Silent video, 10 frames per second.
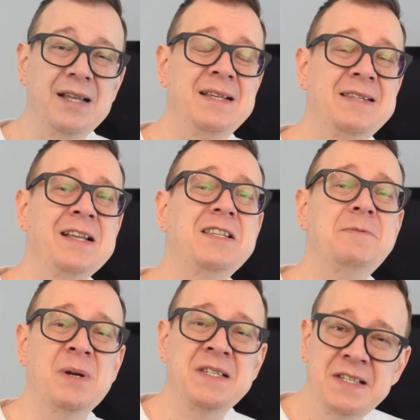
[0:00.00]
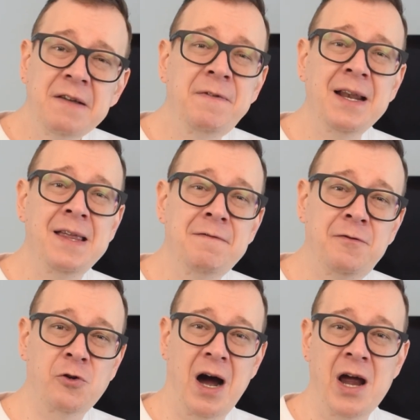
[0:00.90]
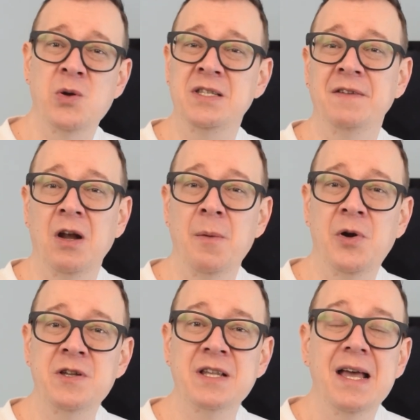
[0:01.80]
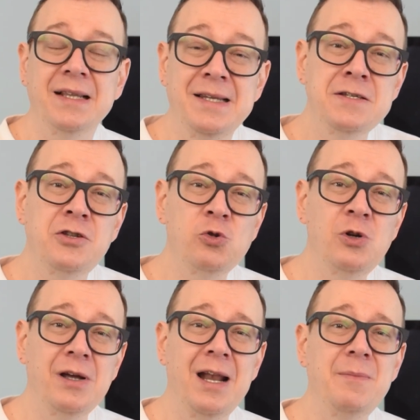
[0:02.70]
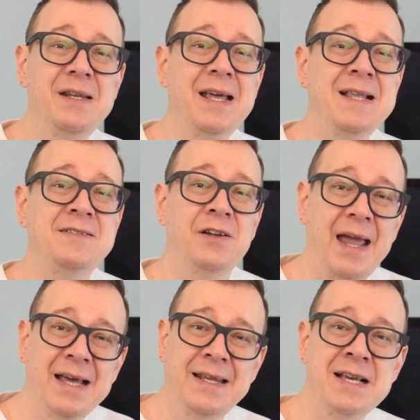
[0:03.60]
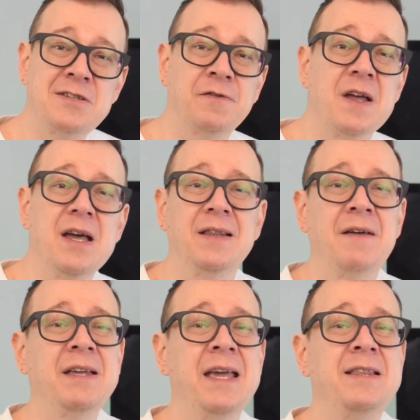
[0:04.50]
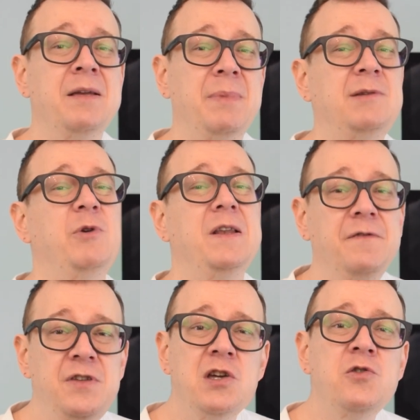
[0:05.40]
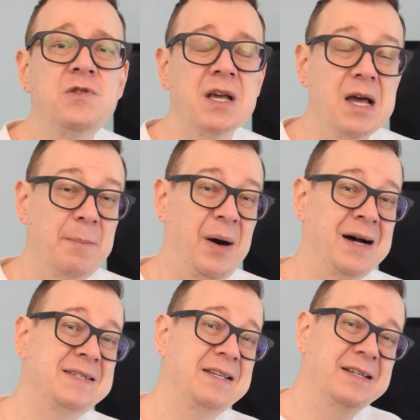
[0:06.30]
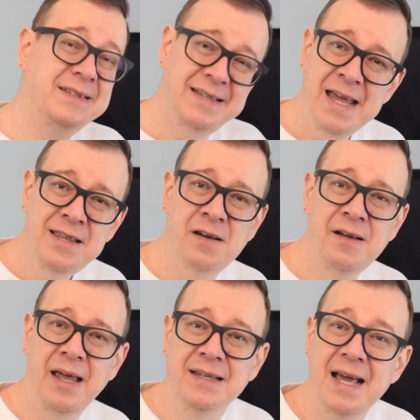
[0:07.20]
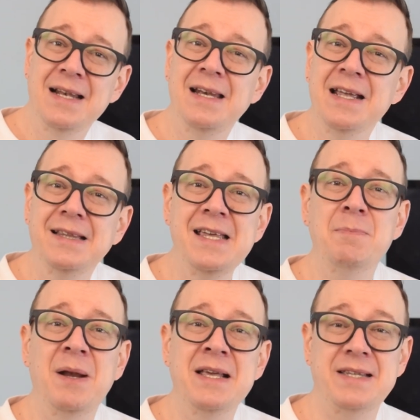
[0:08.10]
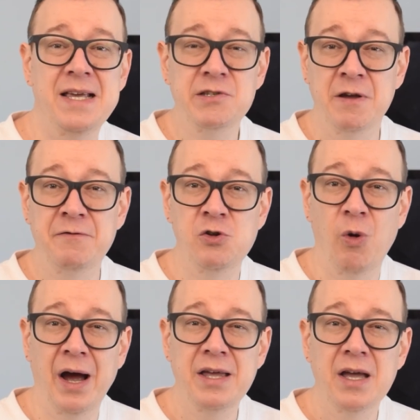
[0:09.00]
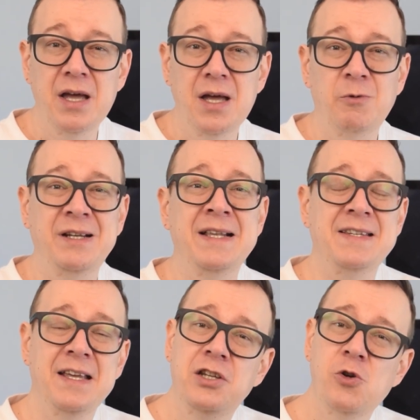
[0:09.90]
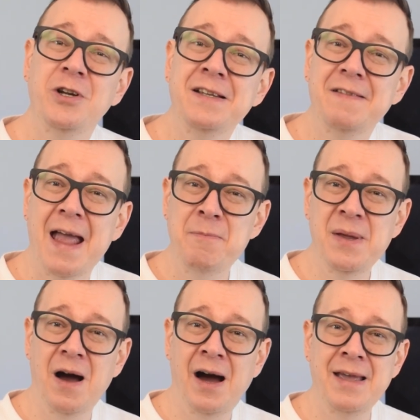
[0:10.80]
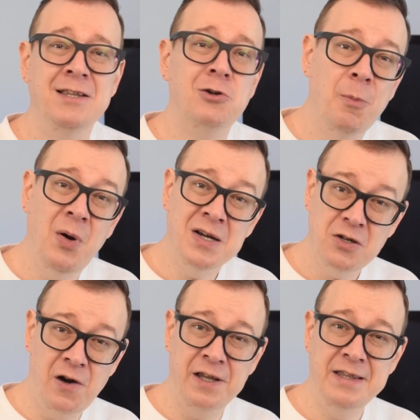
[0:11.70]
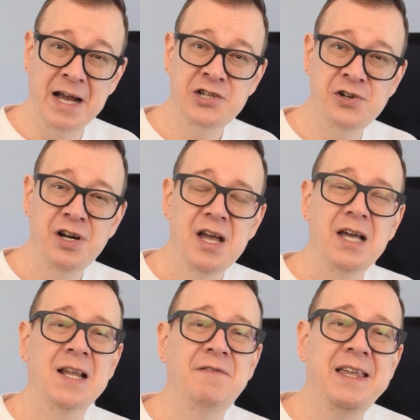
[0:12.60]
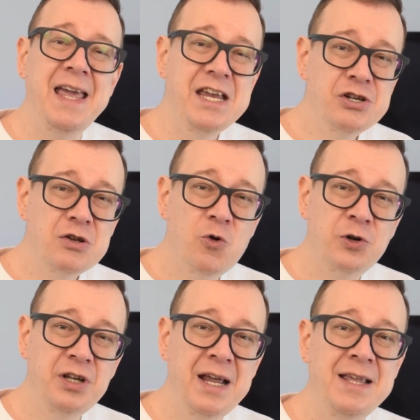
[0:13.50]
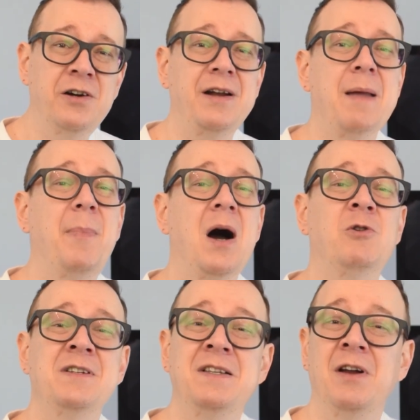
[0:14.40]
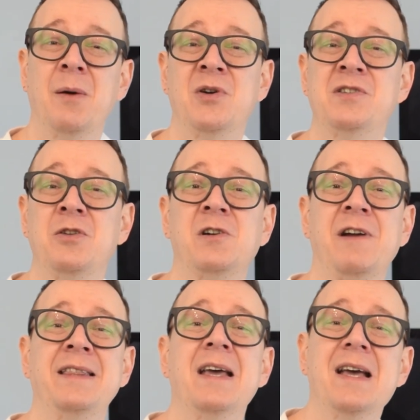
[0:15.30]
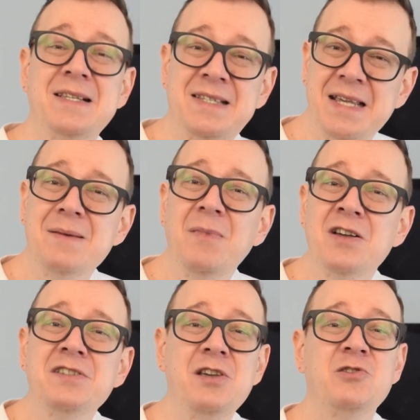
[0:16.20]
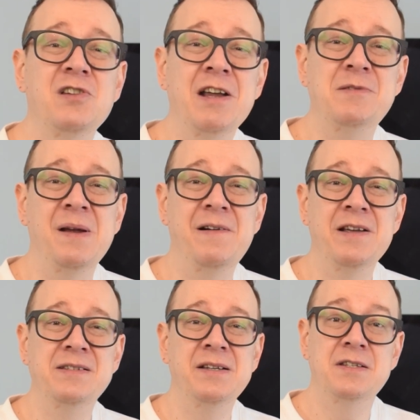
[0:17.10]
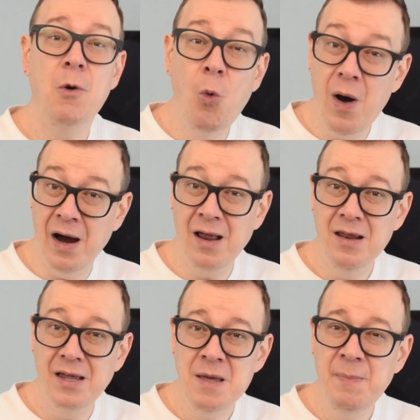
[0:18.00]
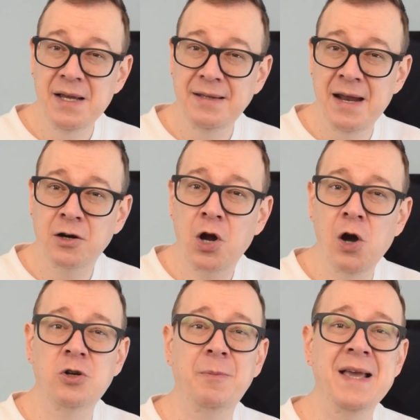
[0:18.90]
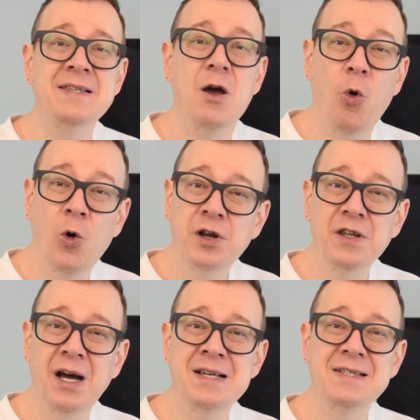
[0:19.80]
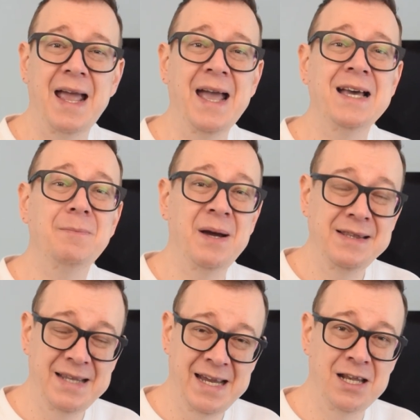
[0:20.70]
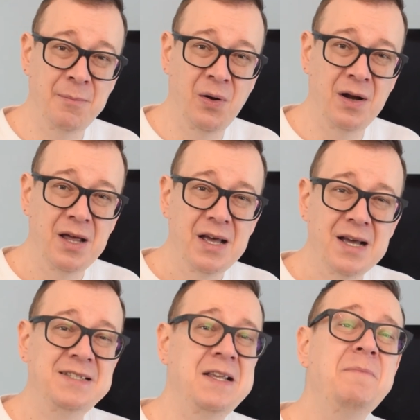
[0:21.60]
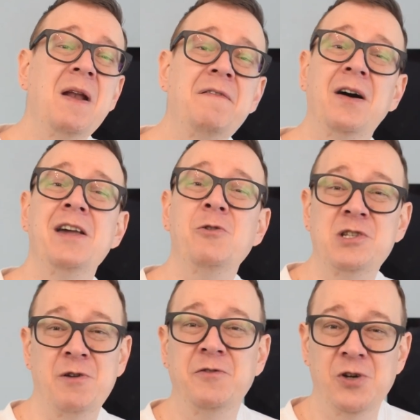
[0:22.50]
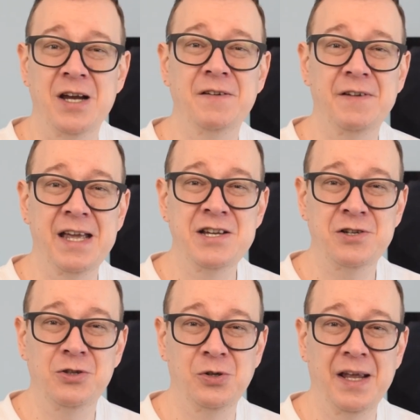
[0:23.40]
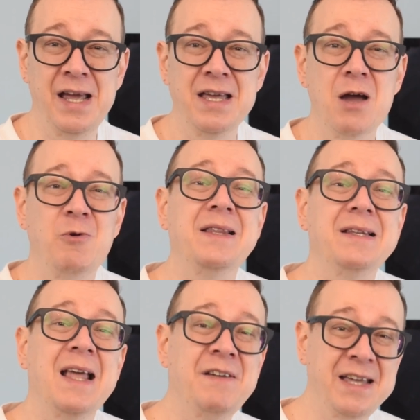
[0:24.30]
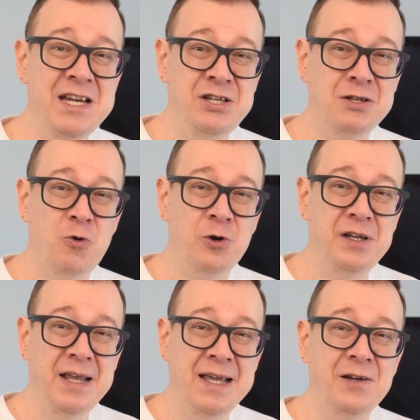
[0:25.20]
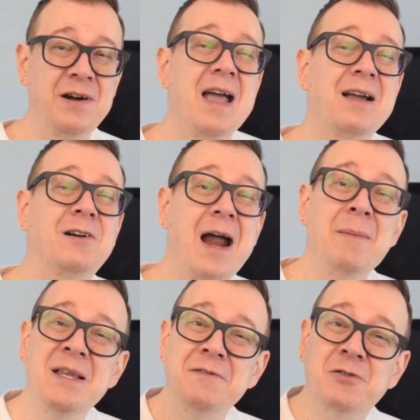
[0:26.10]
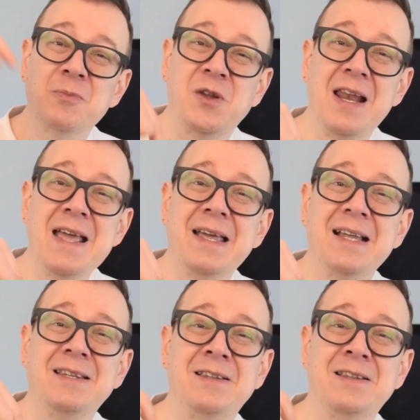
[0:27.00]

Designed specifically for iOS developers, this tool eliminates the headaches of navigating between views, passing data, and handling deep links in SwiftUI. With its intuitive A P I and robust architecture, Navigation Coordinator empowers developers to create seamless user experiences while keeping their code base organized and maintainable. Simplify your SwiftUI navigation today with Navigation Coordinator. Grab it from the link in the